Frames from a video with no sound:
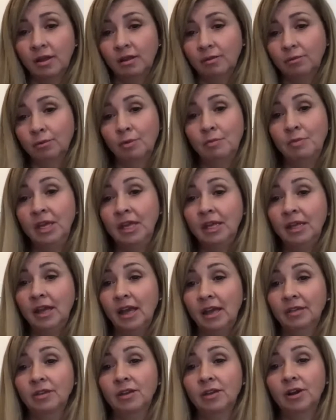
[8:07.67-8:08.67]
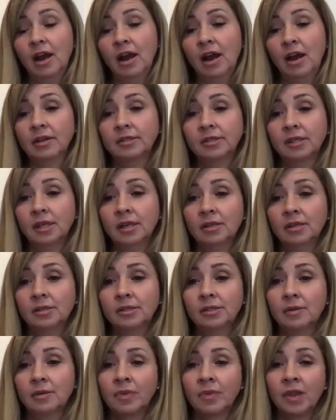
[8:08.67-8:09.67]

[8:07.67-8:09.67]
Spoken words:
remediate their access.